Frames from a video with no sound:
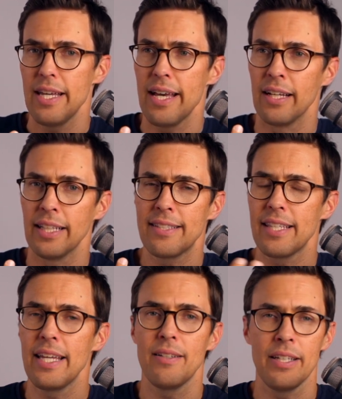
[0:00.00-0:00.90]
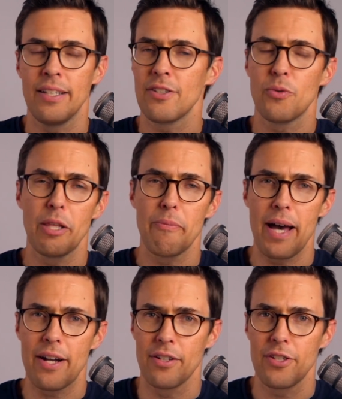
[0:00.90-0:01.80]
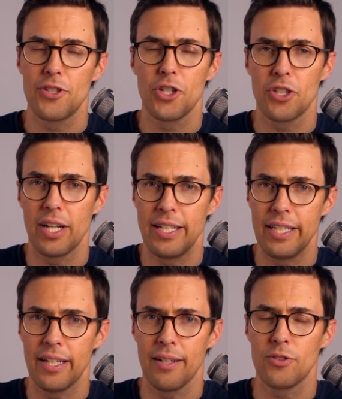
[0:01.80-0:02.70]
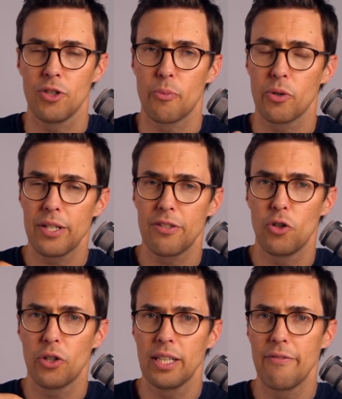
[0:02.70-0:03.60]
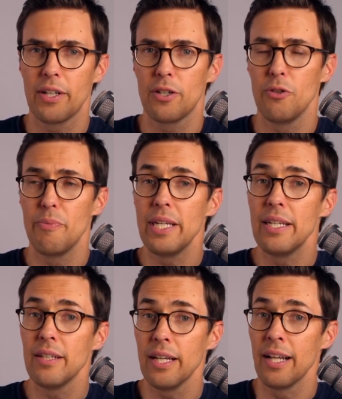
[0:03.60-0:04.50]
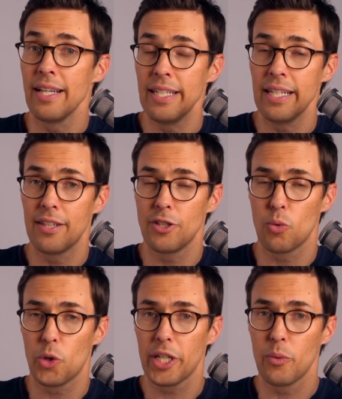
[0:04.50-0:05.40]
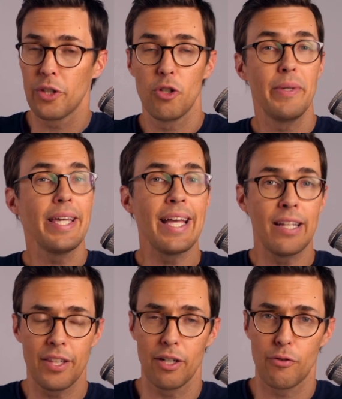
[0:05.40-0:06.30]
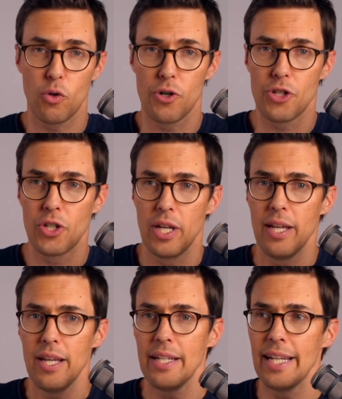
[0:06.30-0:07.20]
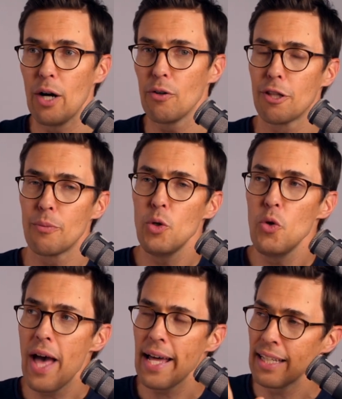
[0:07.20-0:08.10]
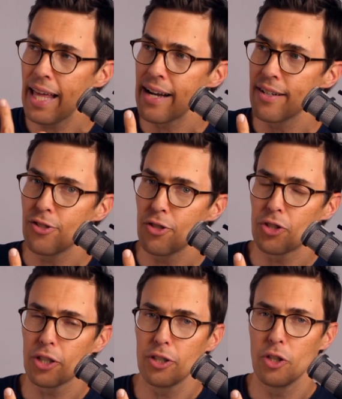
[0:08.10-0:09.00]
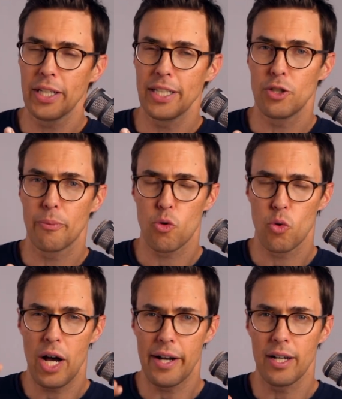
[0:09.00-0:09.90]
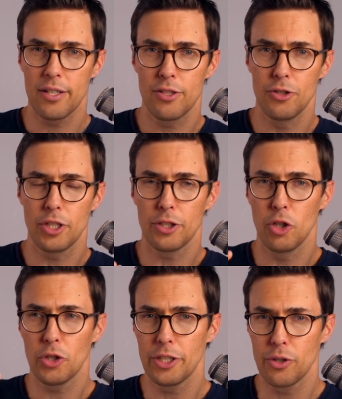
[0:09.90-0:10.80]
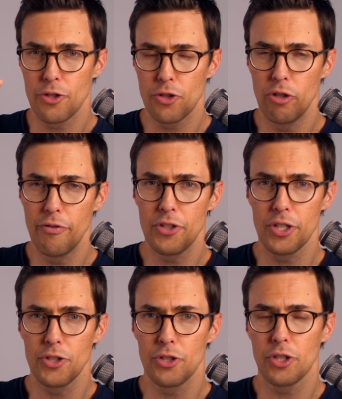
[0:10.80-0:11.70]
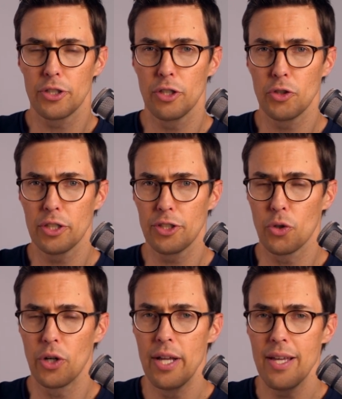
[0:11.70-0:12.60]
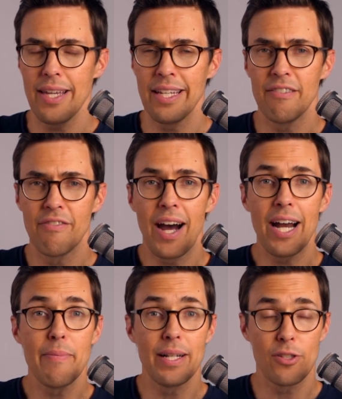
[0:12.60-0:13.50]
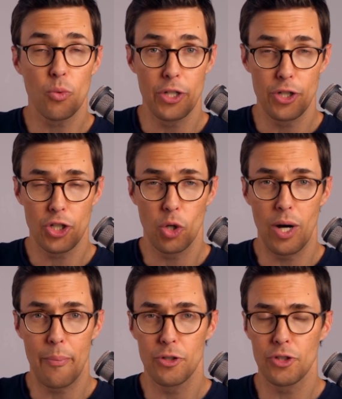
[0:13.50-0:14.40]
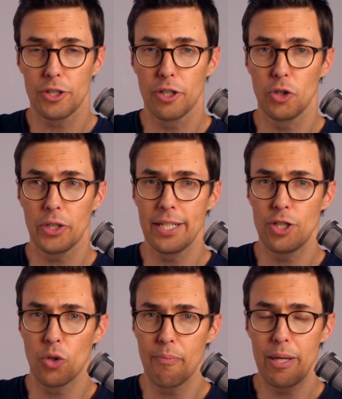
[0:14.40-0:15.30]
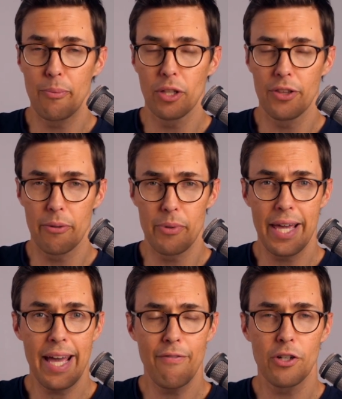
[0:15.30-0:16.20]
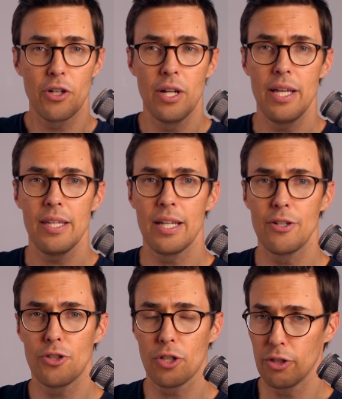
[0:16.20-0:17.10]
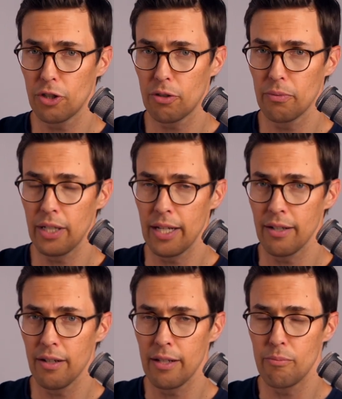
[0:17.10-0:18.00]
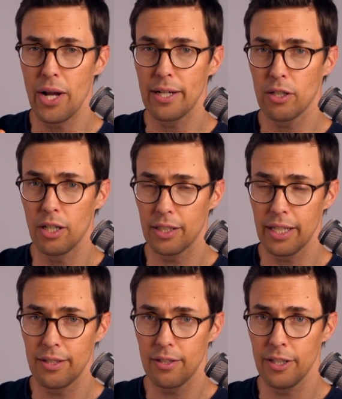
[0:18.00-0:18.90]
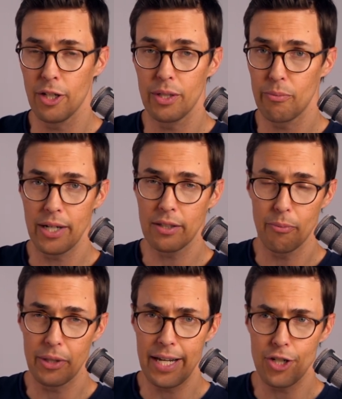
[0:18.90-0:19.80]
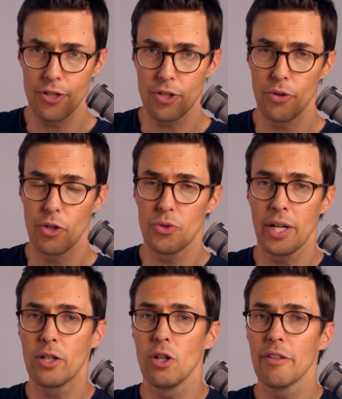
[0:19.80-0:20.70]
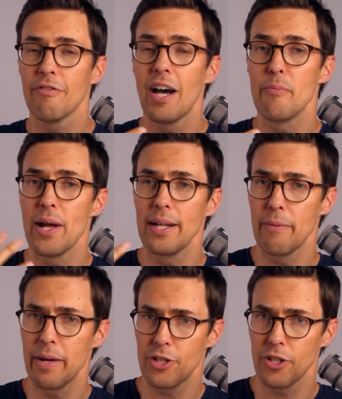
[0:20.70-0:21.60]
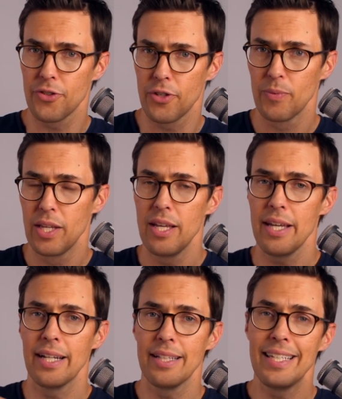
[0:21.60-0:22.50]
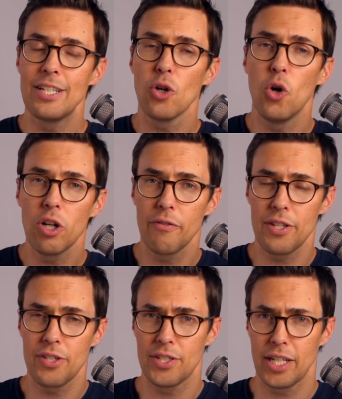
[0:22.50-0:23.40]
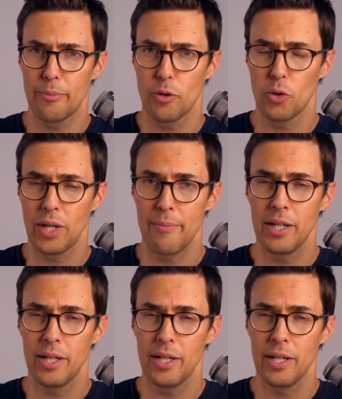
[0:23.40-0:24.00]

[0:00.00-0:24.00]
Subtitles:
Let's say it doesn't really matter. This is just an idea. So progressive Nordic living could be an idea that you're working with, could be anything, of course. Now, through that lens, you start to look at your products, you start to look at your services, you start to look at your environments where you show up, you start to look at your people and their behavior, and you start to look at brand content, and brand communication. So those I call the 5 brand dimensions. And I teach all of this inside the program.